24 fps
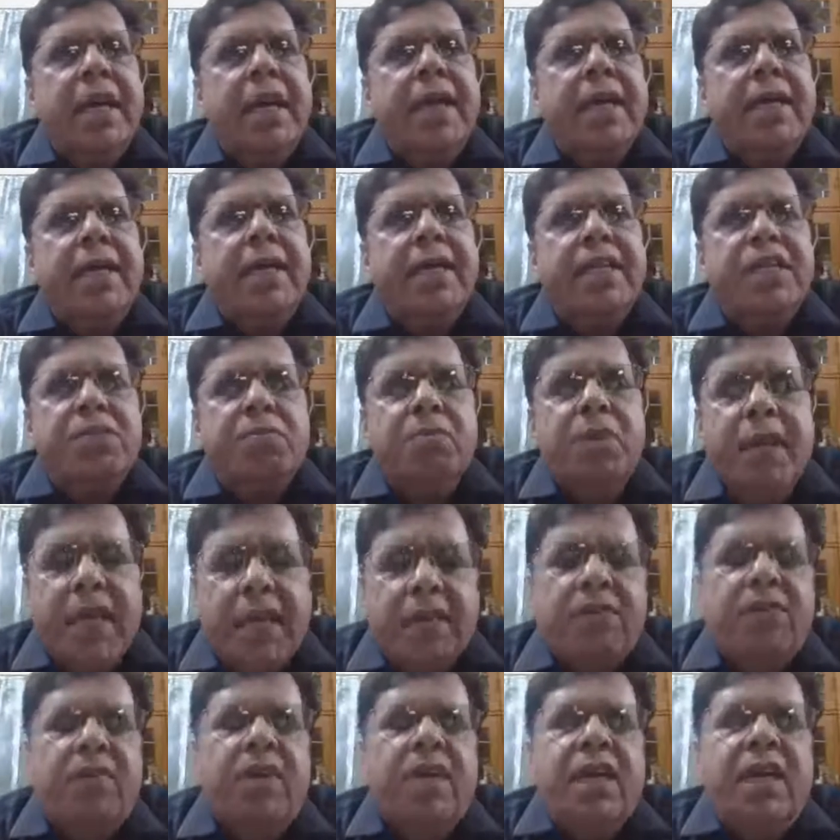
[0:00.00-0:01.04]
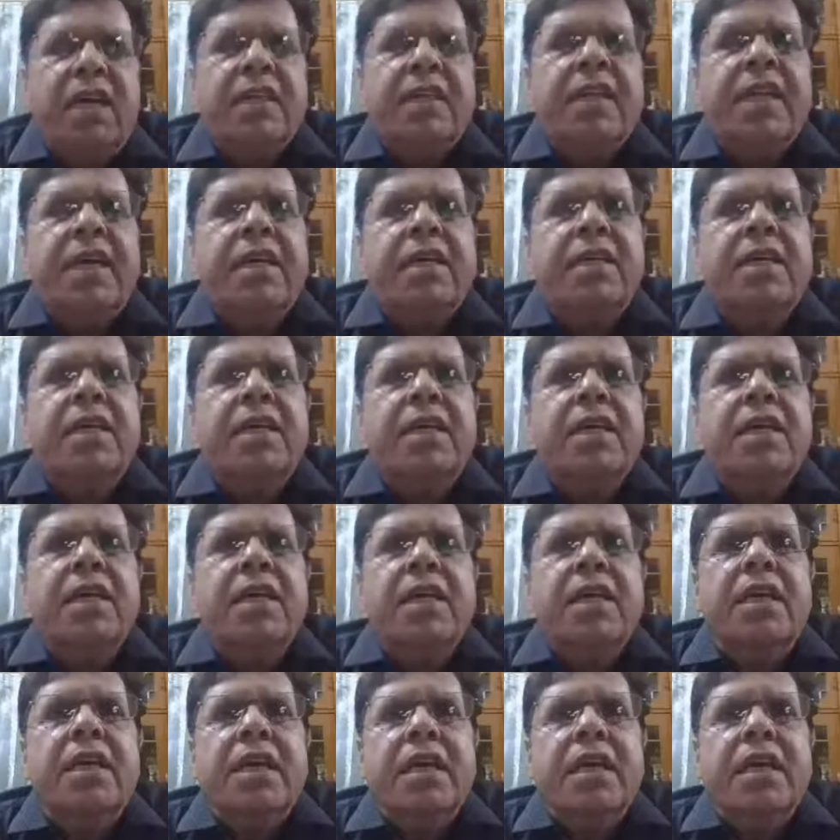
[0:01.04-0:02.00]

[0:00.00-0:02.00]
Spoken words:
and it is believed that the